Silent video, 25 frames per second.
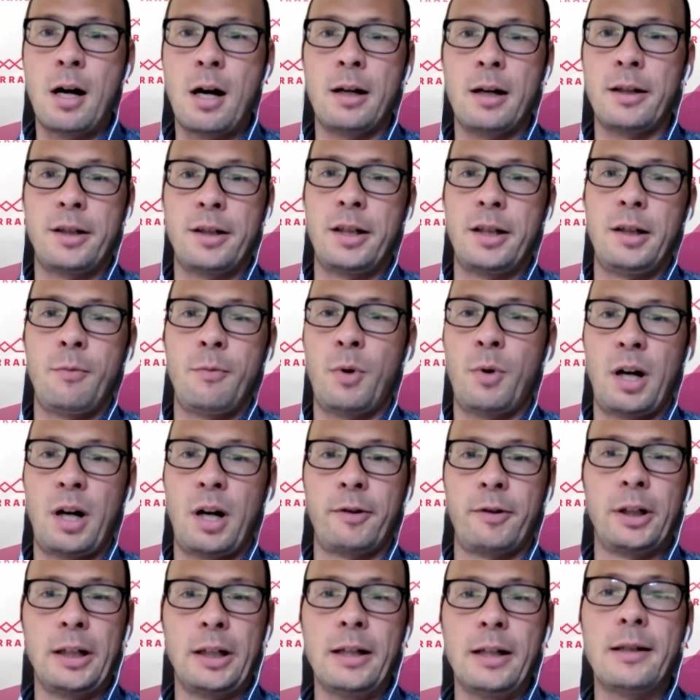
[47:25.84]
technology,
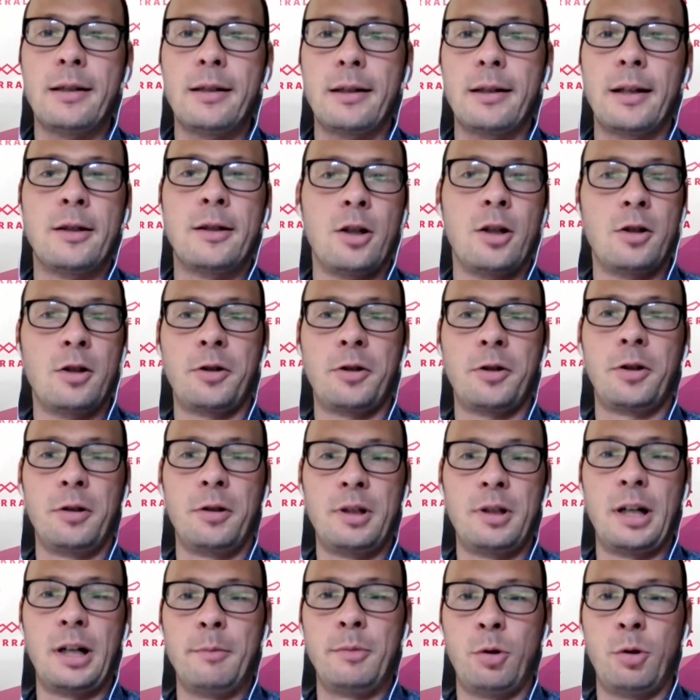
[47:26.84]
whatever it is, it's also a
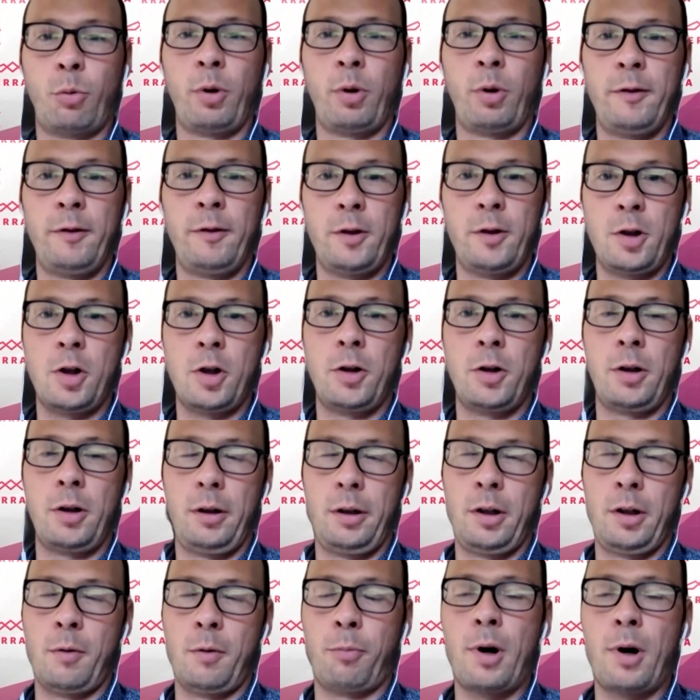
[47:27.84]
good time to review
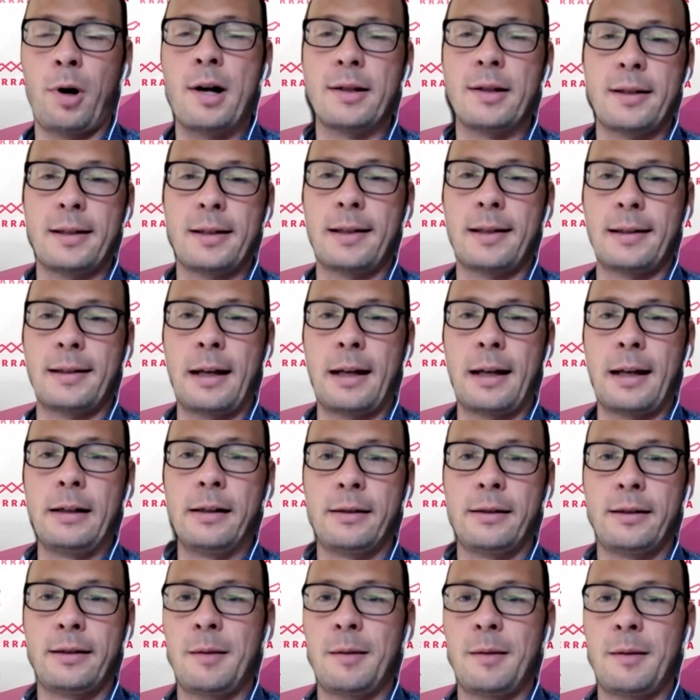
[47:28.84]
your process, as
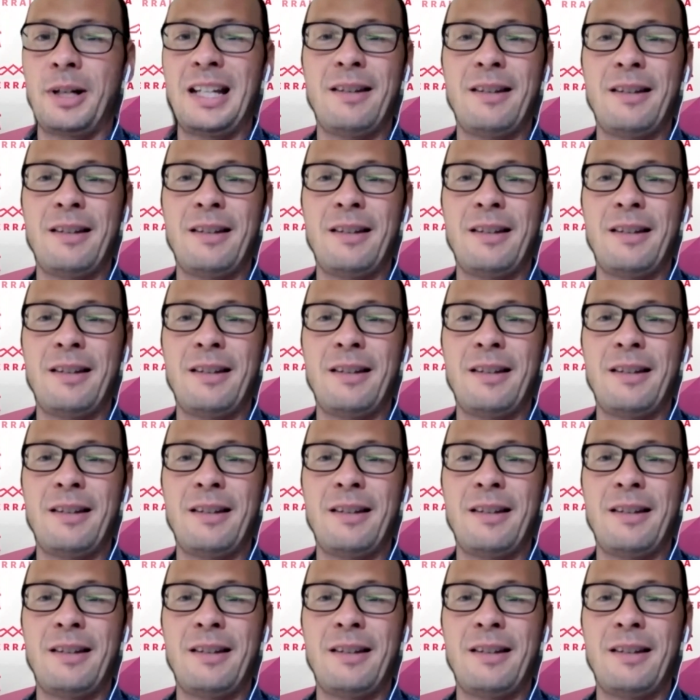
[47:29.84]
Daniel said.